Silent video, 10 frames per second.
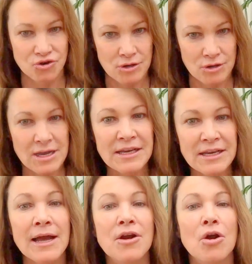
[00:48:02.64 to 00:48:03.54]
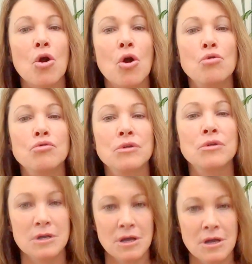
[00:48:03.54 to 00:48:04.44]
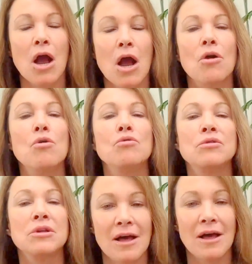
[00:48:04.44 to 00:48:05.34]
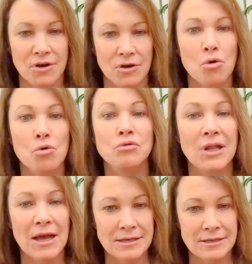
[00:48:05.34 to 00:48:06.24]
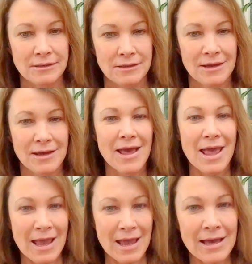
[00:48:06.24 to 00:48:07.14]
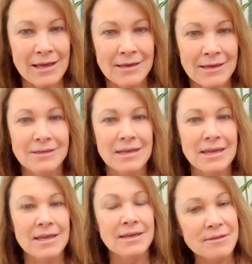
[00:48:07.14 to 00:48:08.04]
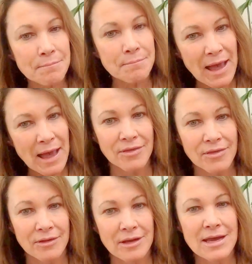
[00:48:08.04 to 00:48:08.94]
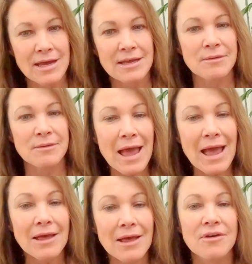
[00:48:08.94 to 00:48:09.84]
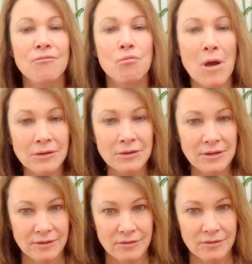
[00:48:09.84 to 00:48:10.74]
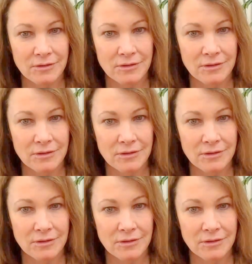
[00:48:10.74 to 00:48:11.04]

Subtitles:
to ignite our own love and our own light. And it is a path. It's a path of wellness.